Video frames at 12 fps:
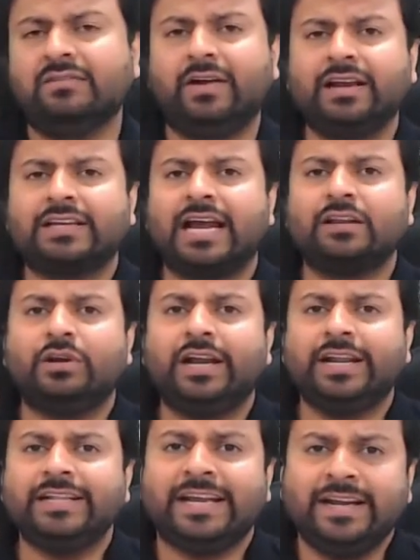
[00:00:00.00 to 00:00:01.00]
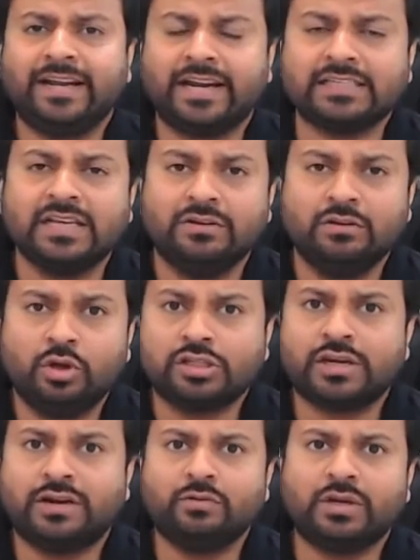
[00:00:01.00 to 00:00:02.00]
while calculating the interest, you
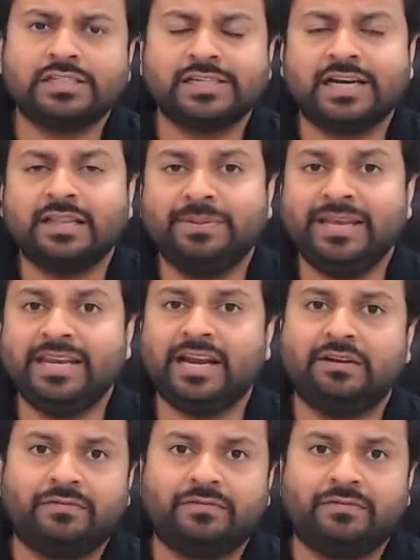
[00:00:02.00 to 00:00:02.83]
also have to consider the period.